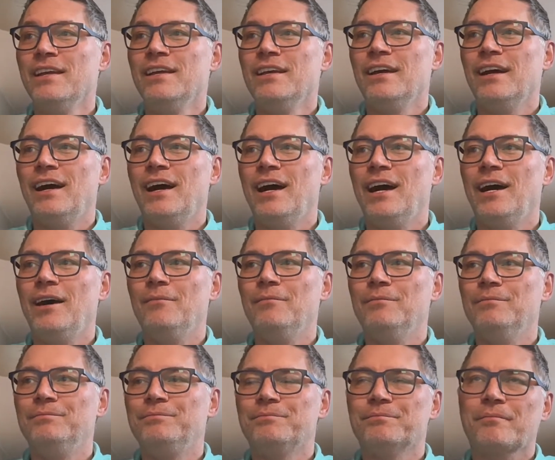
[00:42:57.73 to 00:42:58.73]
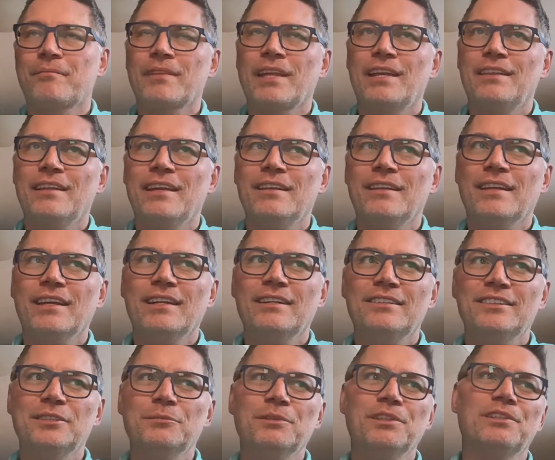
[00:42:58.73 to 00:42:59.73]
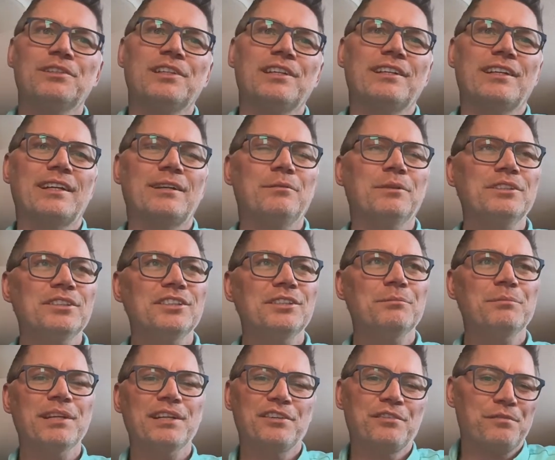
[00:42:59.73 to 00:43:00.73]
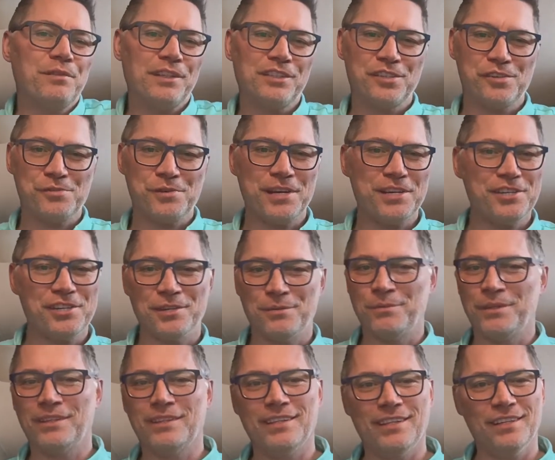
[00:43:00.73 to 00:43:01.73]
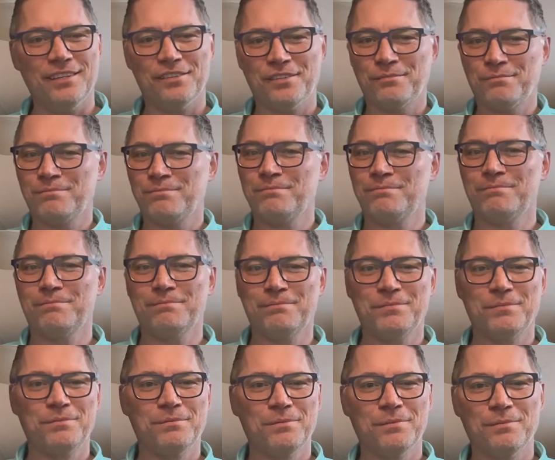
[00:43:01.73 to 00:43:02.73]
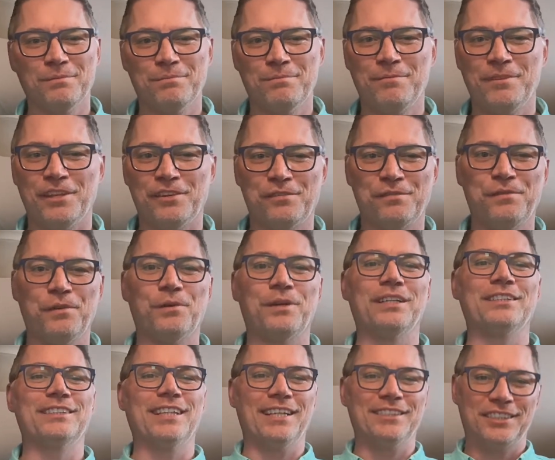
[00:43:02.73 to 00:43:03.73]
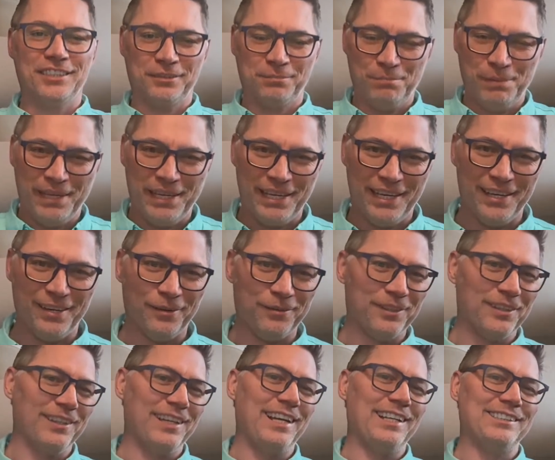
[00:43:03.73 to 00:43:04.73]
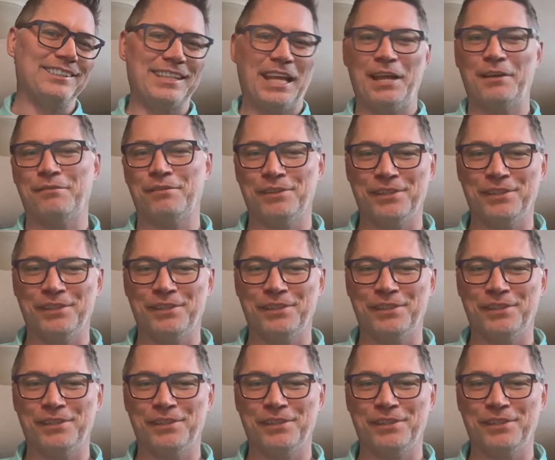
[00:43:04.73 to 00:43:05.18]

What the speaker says: And then like similarly, like what's your biggest frustration with this focus on speed over the last handful of